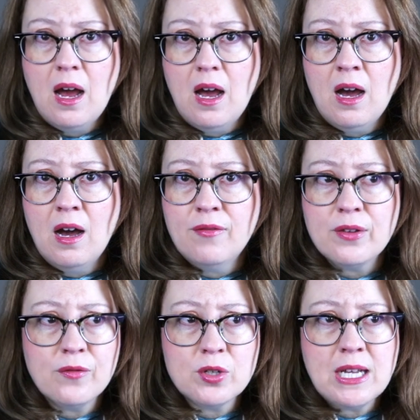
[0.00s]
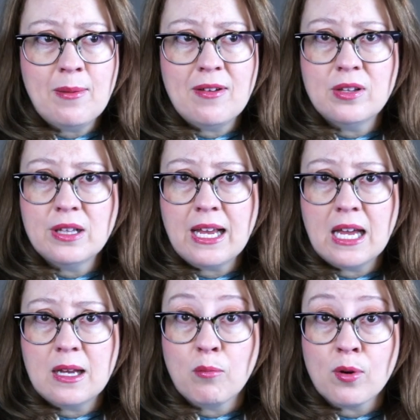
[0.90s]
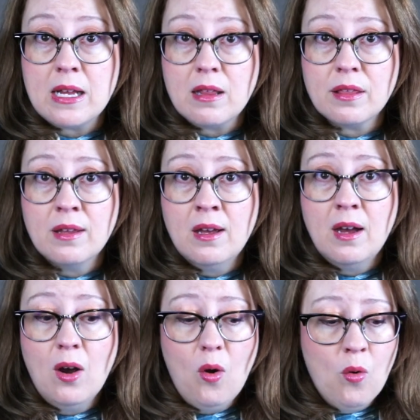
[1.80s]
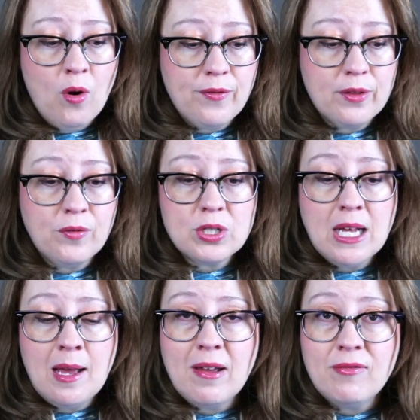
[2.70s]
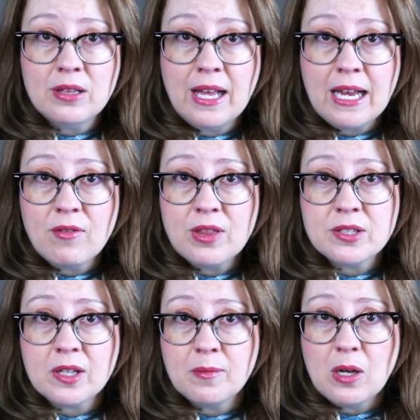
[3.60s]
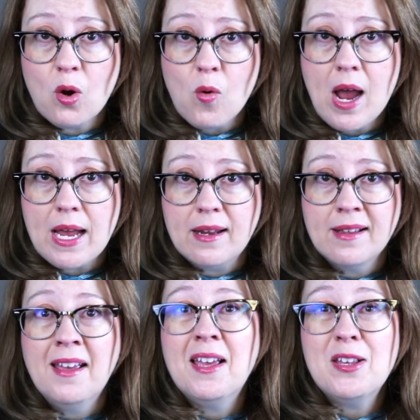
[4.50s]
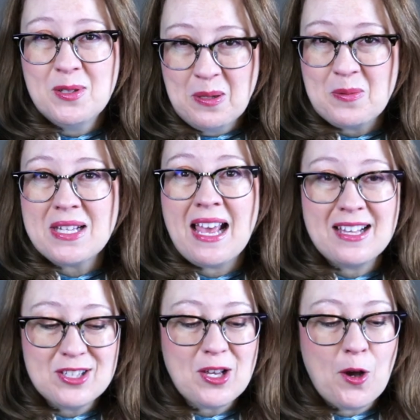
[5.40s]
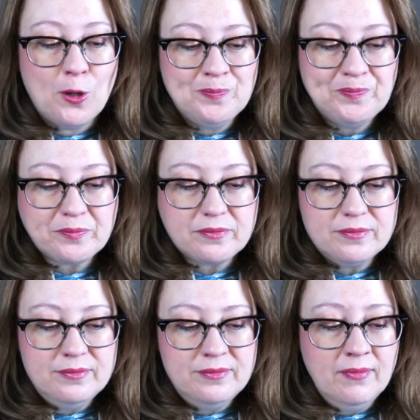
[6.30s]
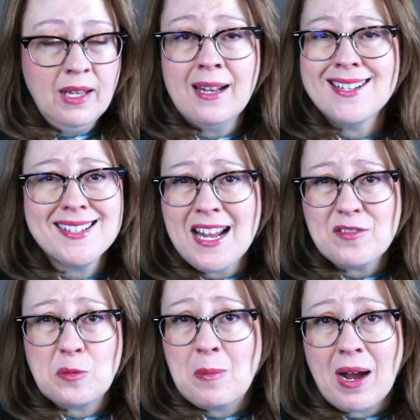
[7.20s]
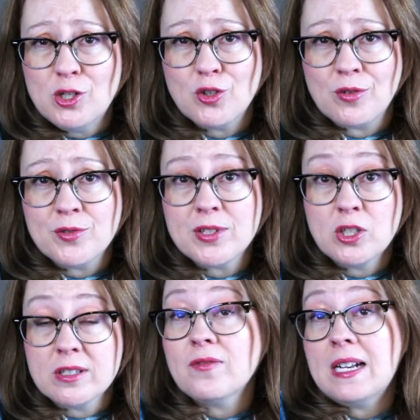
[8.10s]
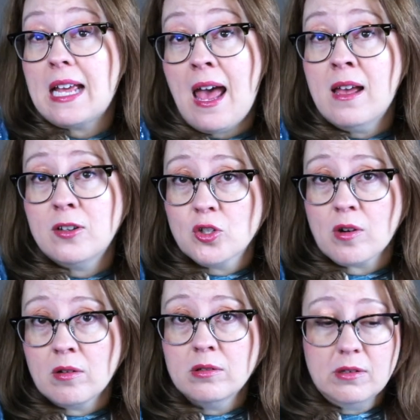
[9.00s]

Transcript: uh, for the first time, I feel like I can breathe. Or for the first time, I feel like everything's going to be all right. You see what I'm saying? So it doesn't have to be my journals. Just find a journal,